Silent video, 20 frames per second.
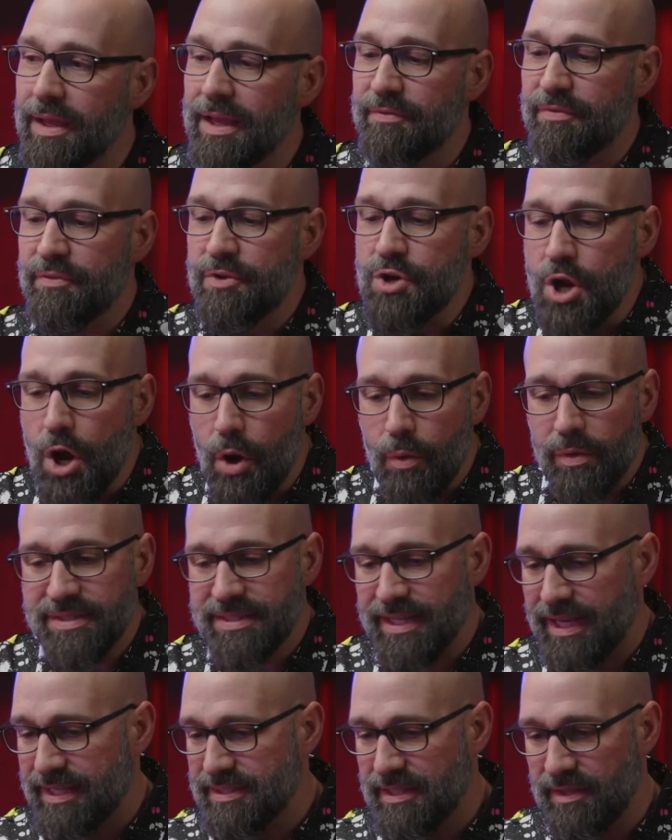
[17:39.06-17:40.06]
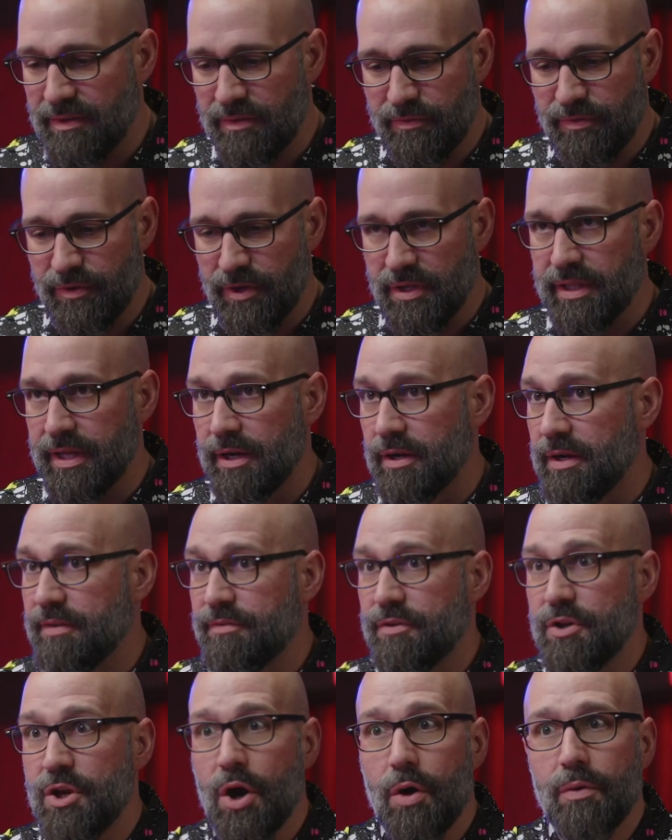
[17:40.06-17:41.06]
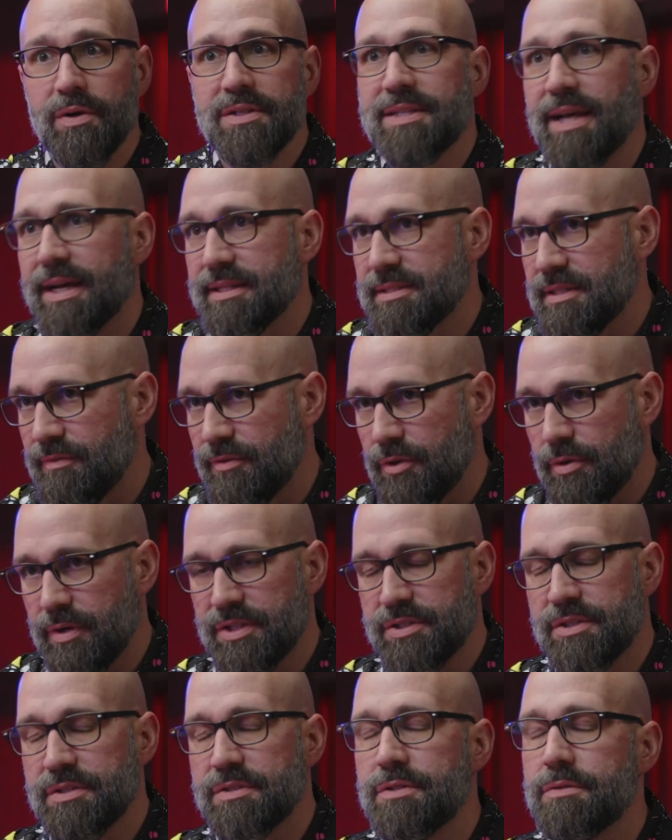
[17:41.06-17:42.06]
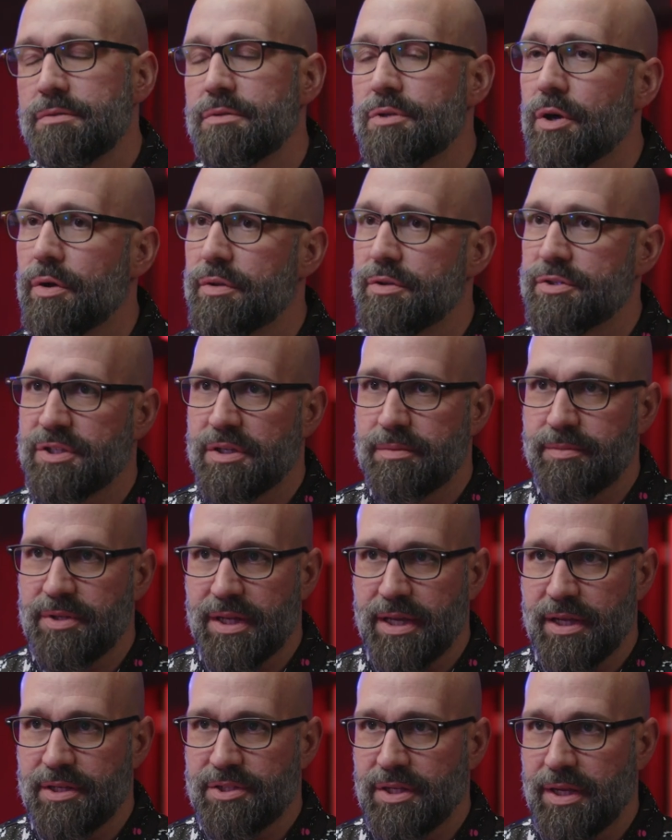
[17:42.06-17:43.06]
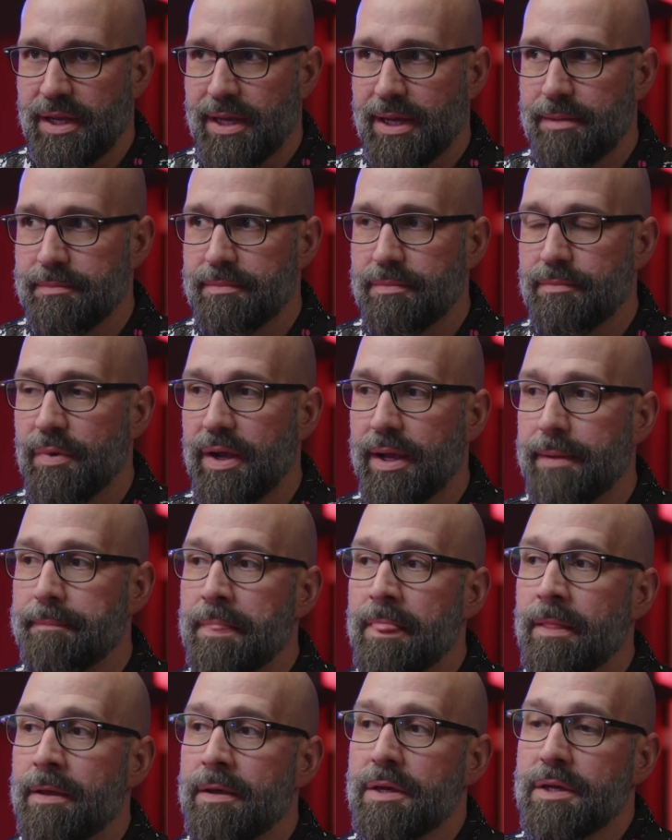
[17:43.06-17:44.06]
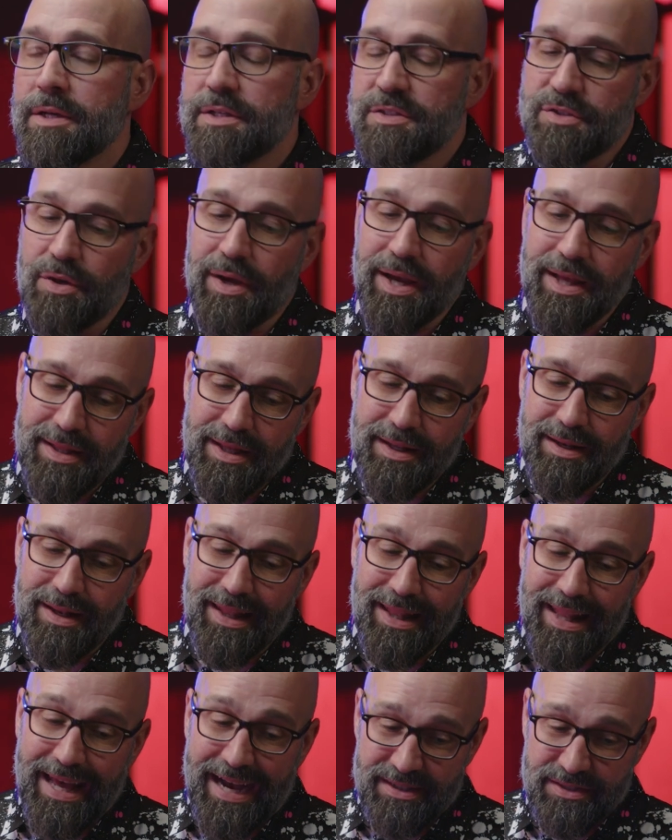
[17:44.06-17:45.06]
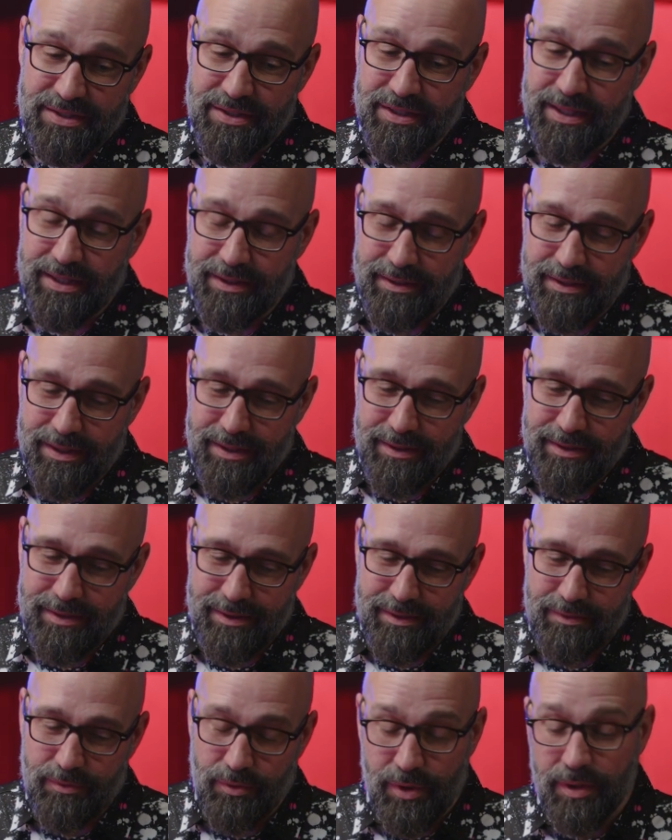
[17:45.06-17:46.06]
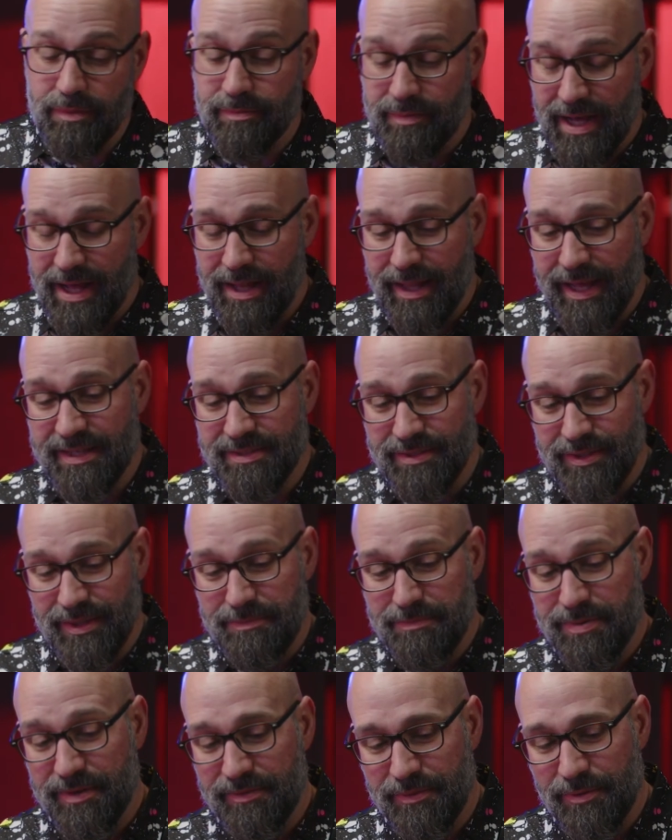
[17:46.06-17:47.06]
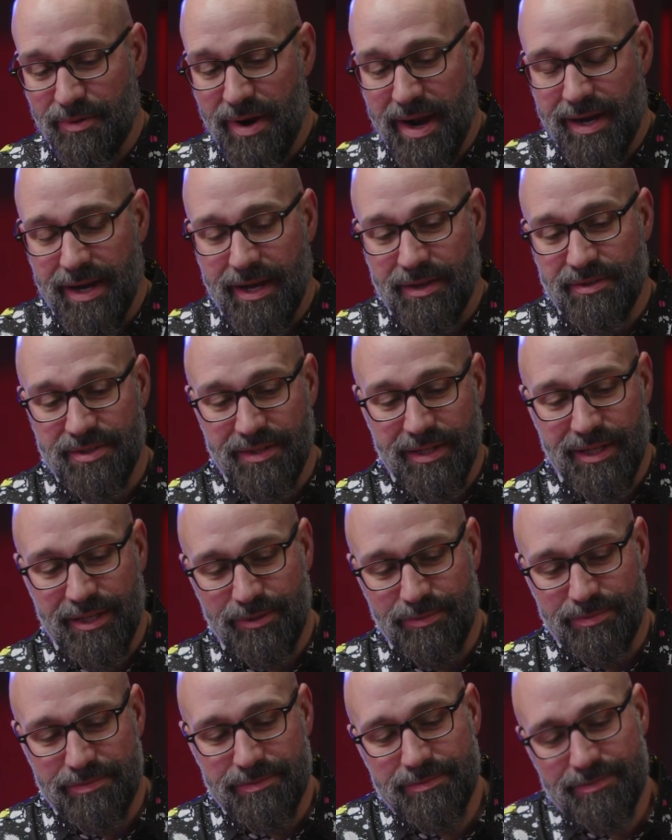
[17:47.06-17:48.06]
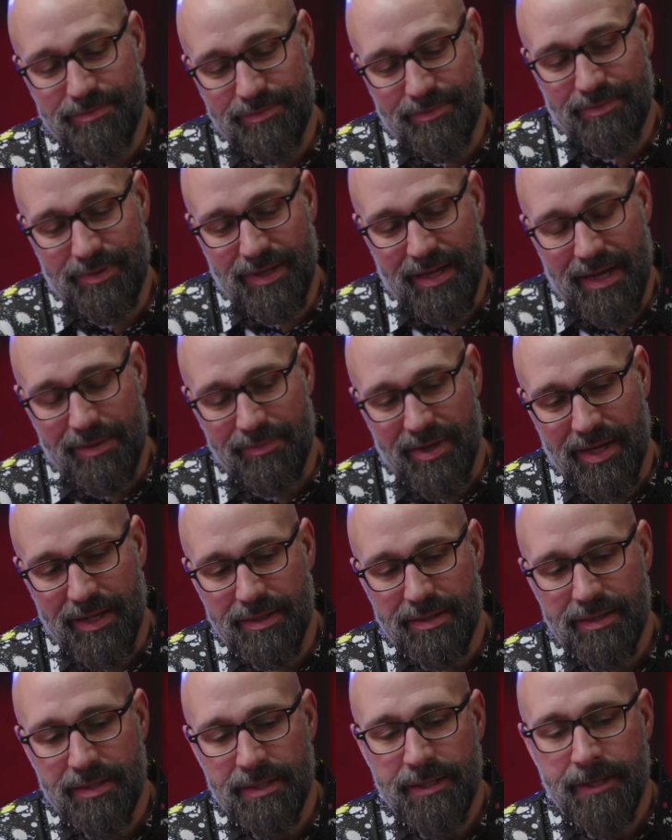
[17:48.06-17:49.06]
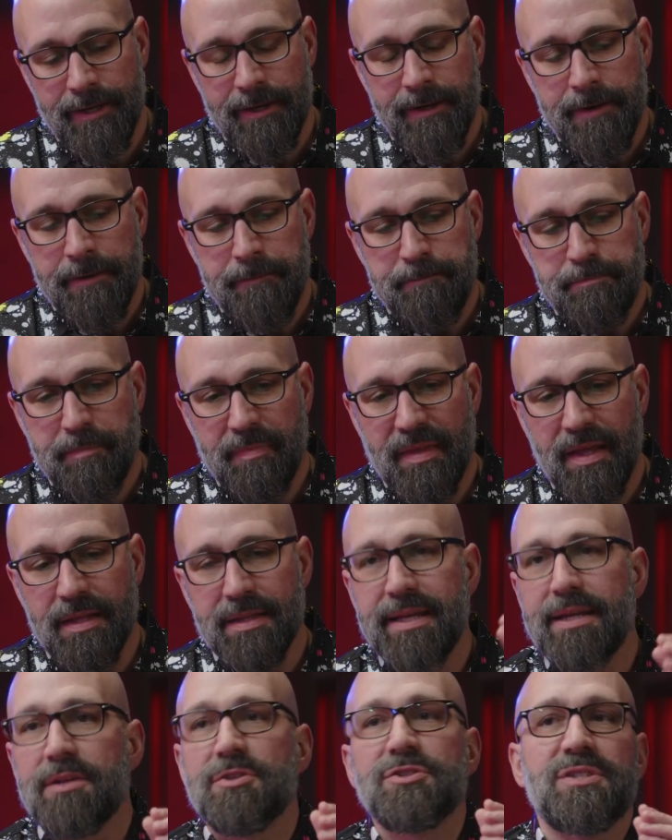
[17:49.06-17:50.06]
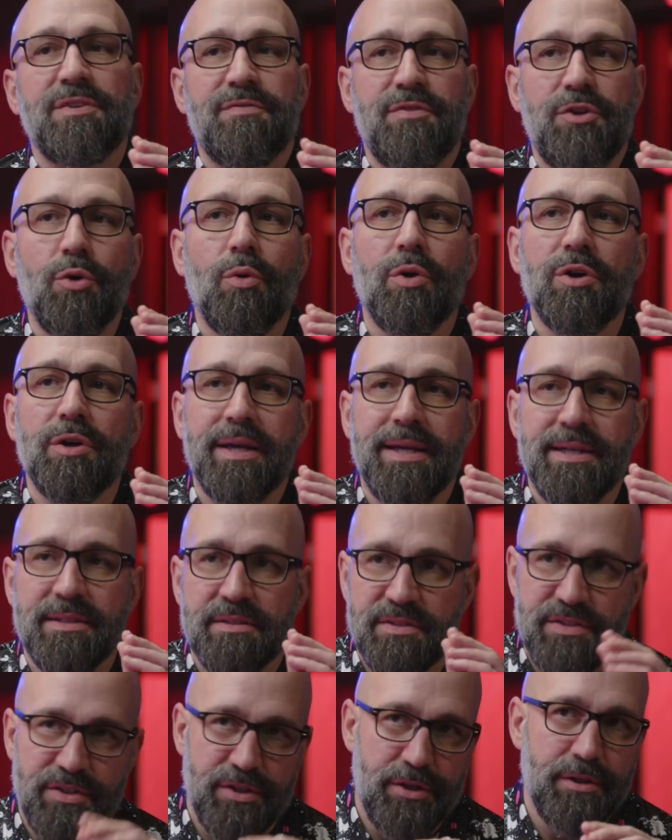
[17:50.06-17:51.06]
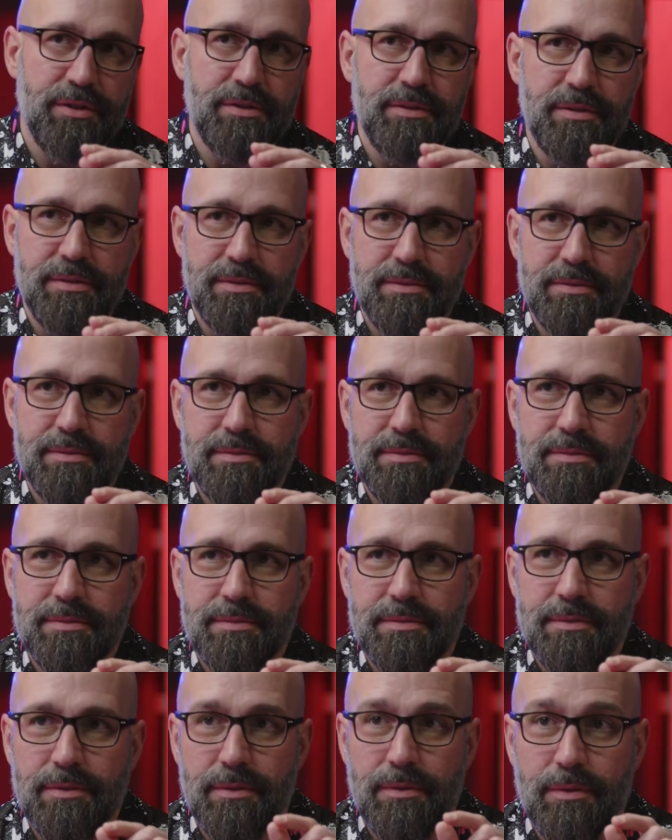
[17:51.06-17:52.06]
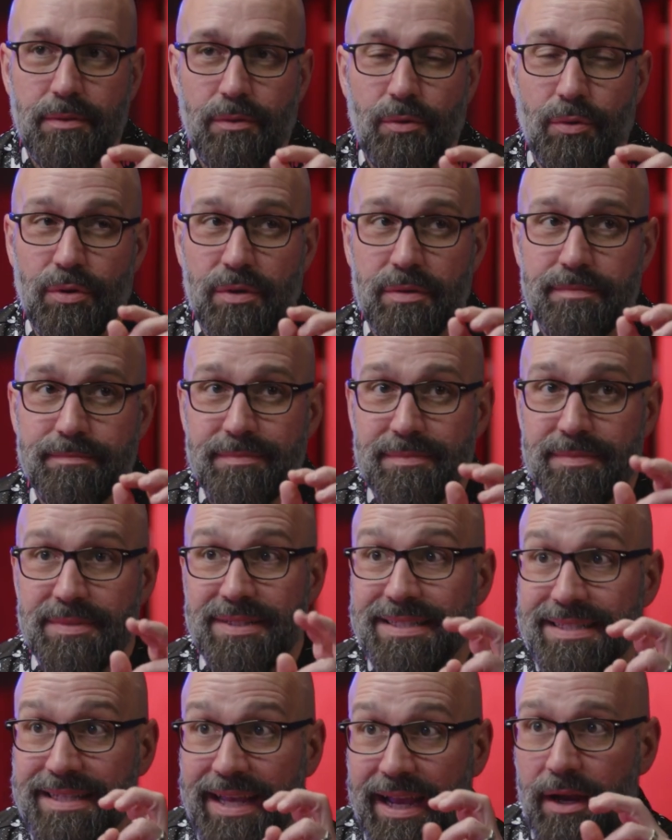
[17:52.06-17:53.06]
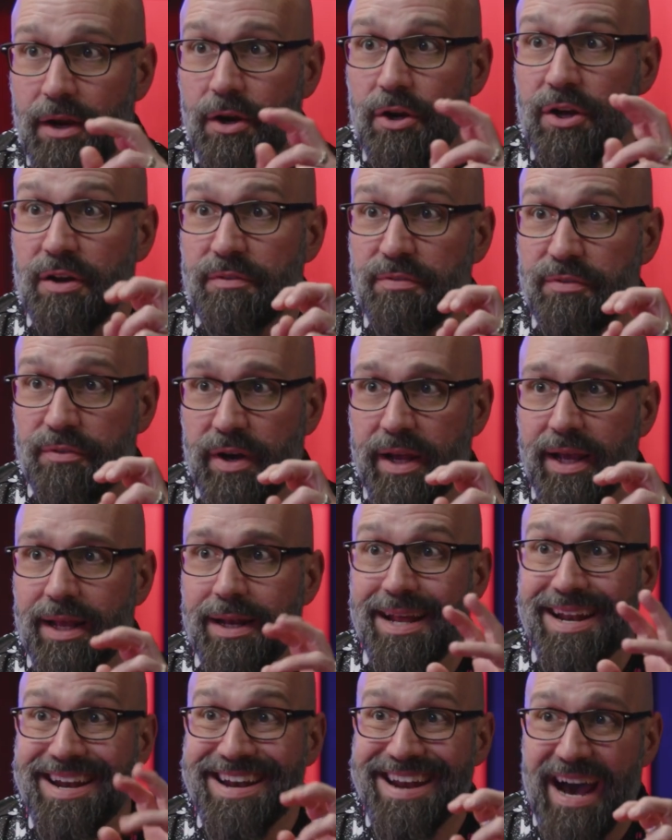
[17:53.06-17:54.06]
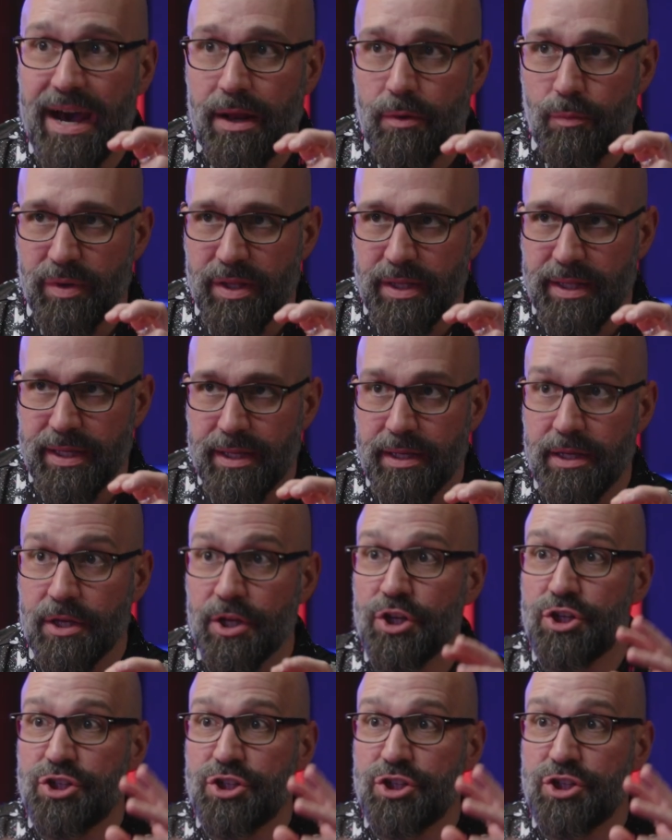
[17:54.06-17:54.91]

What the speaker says: If no one's asking for clarity, if no one's asking for questions, you know there's a communication gap, right? So, and then lastly, well, not lastly, but for right now to let you comment, leaders, if you're concerned or scared, afraid, not willing,